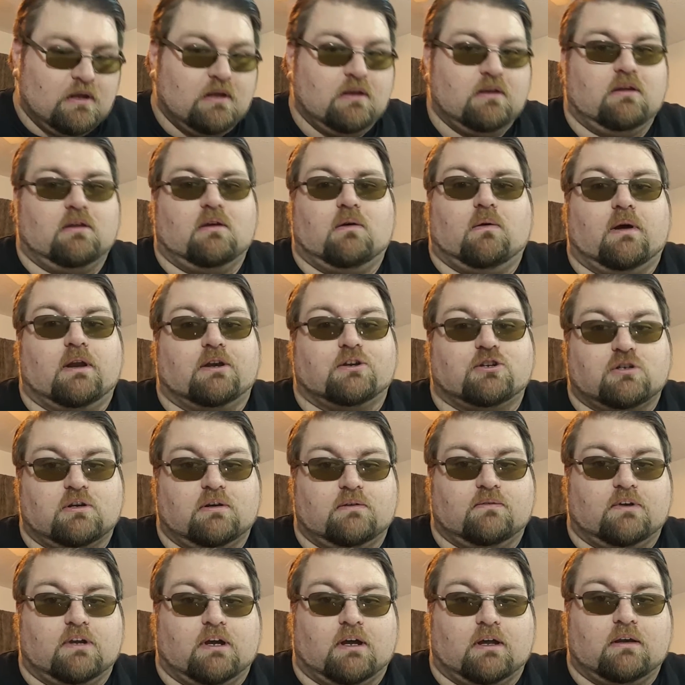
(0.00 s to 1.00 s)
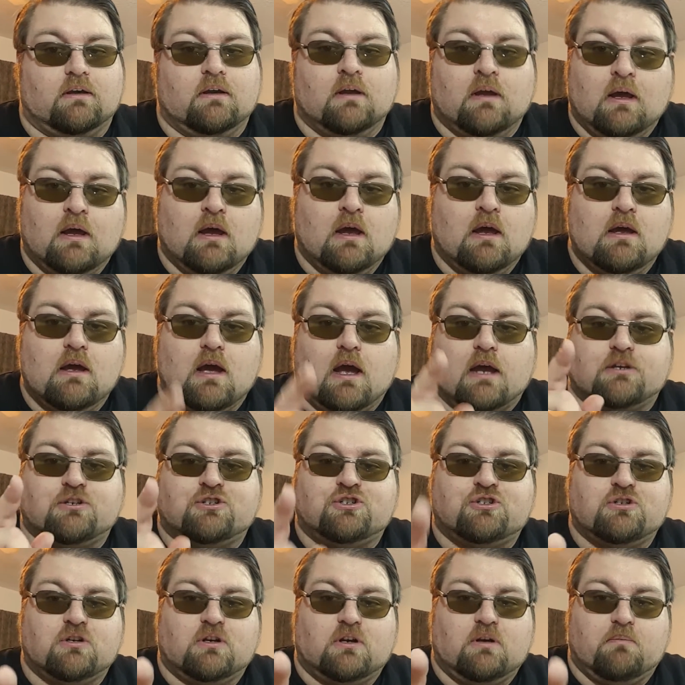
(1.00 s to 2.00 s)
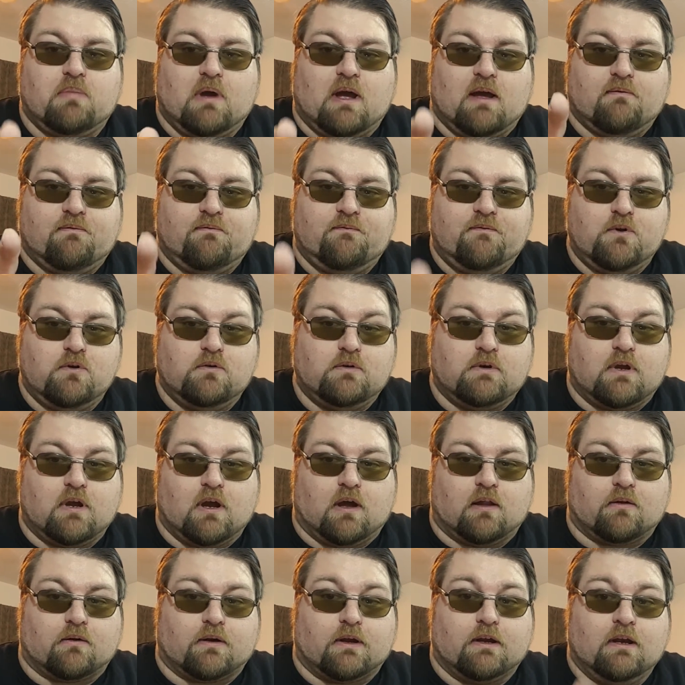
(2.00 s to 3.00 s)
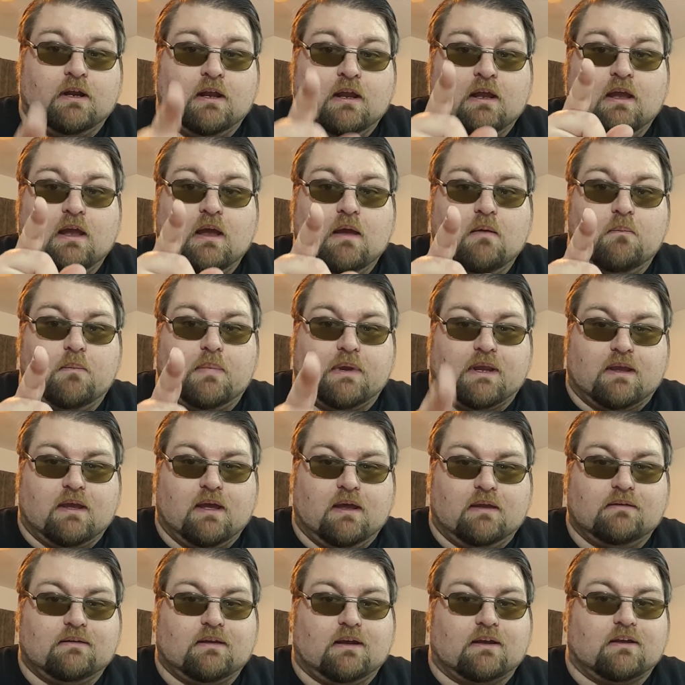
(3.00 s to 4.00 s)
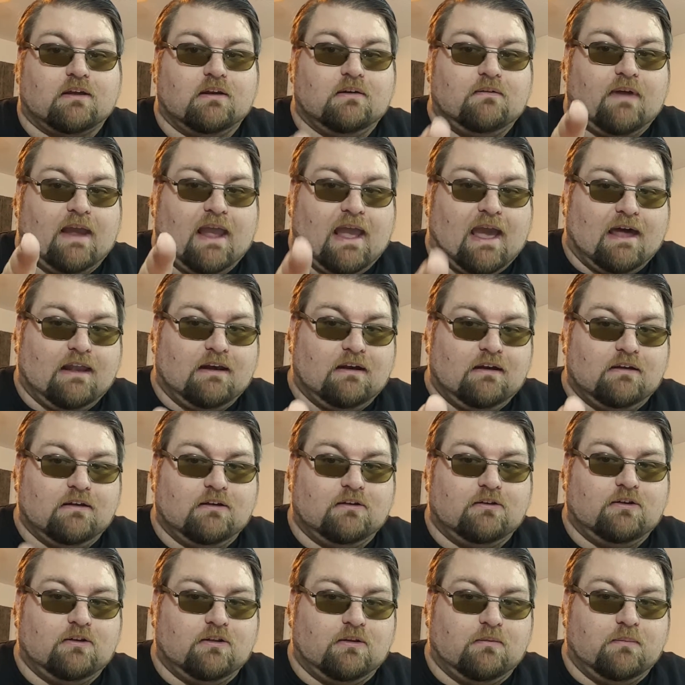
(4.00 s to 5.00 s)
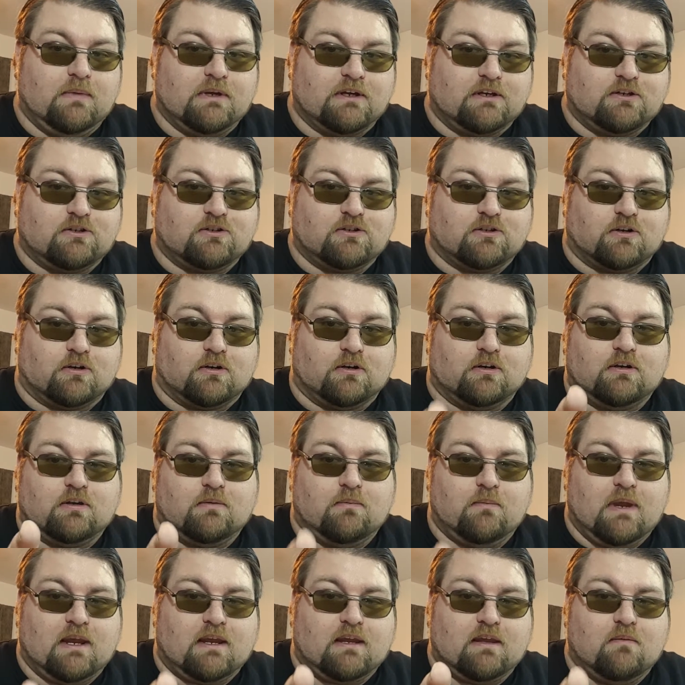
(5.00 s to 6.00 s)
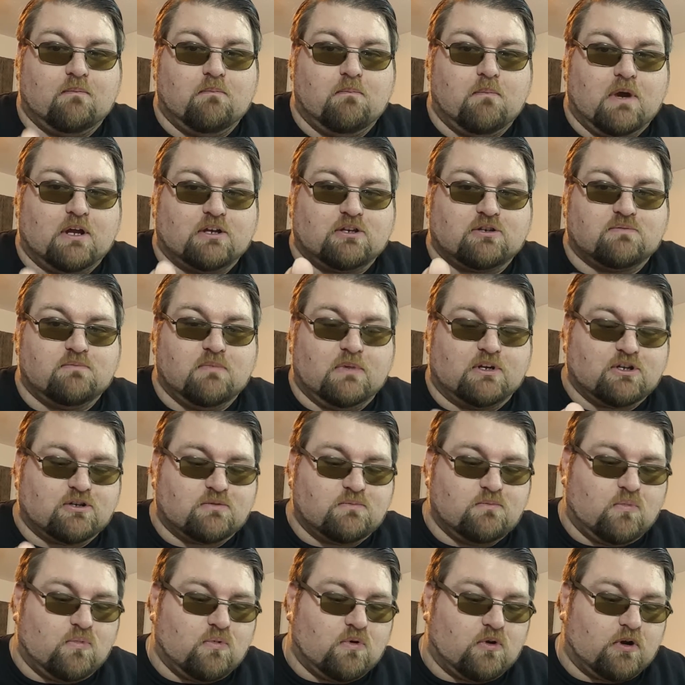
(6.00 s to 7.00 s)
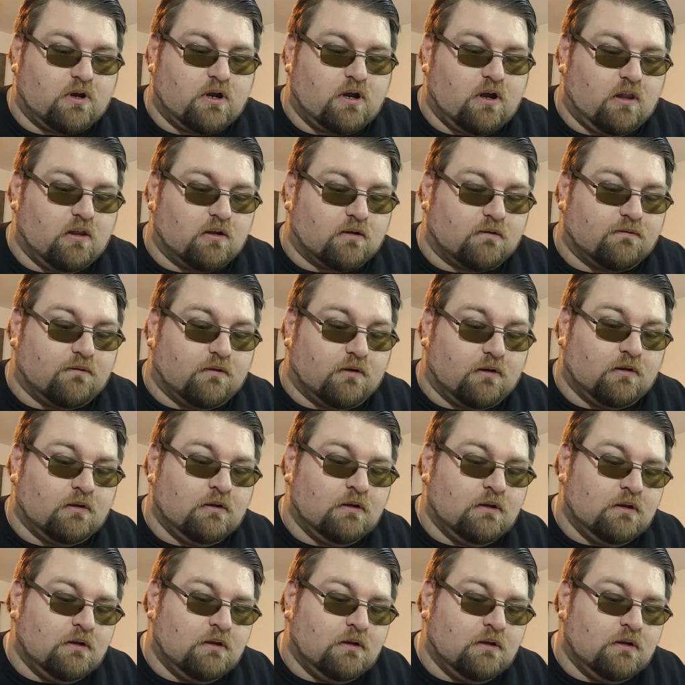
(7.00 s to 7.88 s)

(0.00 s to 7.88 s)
You know what I should have done? I should have bought food coloring, because I could have added it to the mixture to make it much, much more colorful.